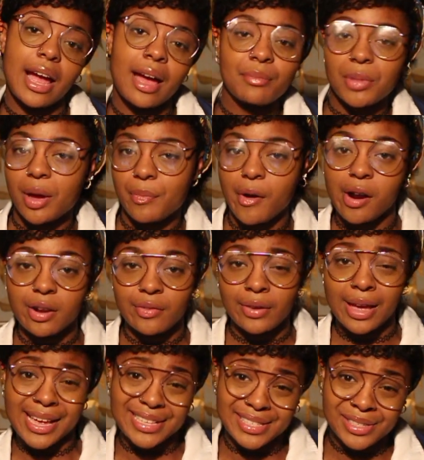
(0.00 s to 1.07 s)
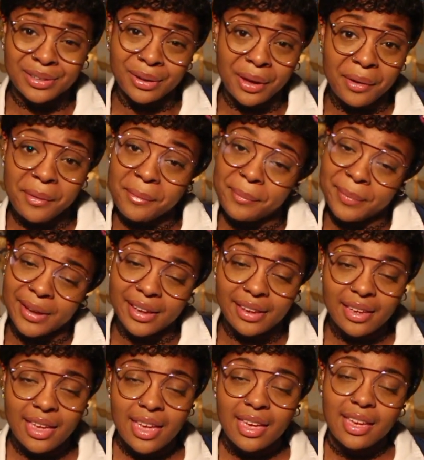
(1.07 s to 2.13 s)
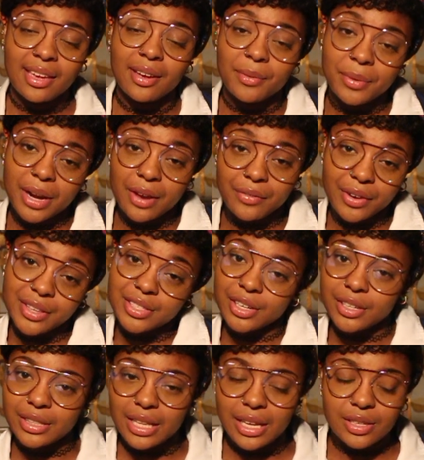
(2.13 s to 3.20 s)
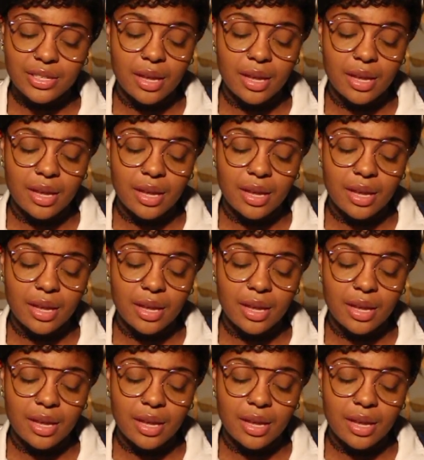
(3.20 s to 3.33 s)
I'm not part of it, I still don't, but whatever, it's our thing.